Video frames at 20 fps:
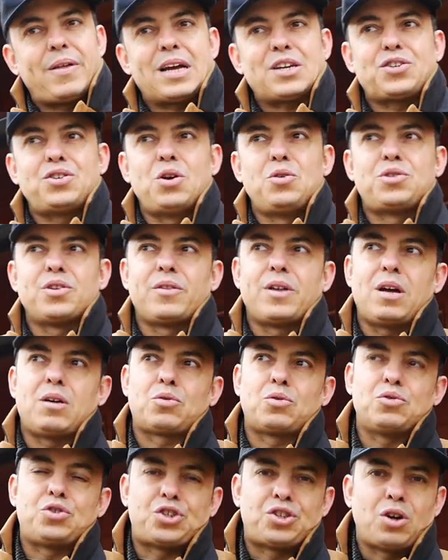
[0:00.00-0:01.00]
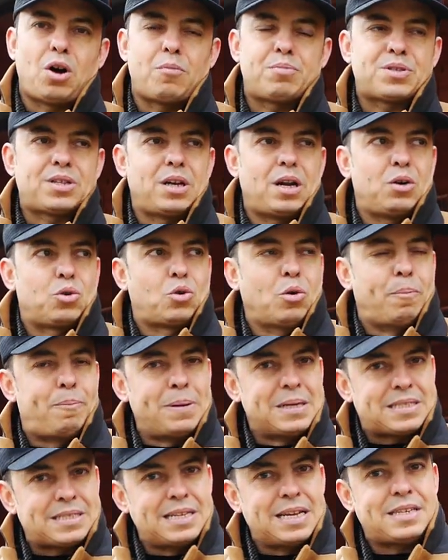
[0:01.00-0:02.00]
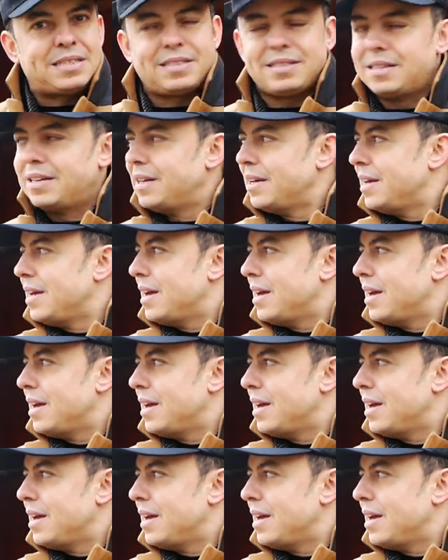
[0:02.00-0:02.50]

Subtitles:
That's using the local shops, the local business.